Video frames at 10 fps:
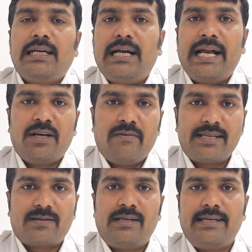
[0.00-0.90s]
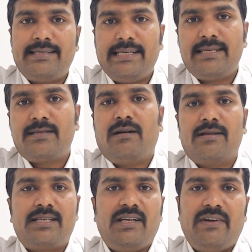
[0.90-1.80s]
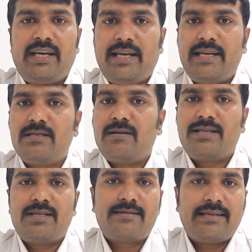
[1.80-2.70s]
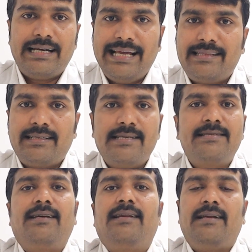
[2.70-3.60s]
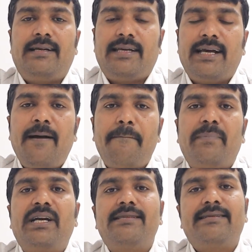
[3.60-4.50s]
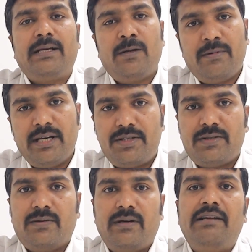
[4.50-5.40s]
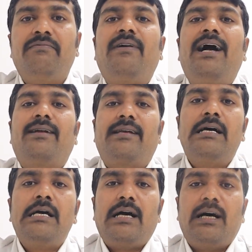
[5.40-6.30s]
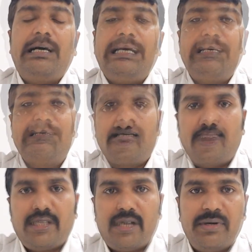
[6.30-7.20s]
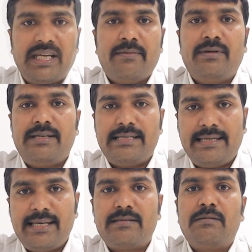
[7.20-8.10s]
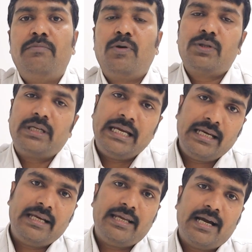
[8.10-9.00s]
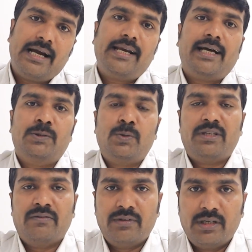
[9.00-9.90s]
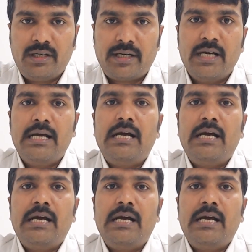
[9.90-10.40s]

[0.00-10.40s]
Cardiovascular disease or CVD is not just a health concern in India, but it's a global issue. In fact, it is non-communicable disease, both in India and around the world.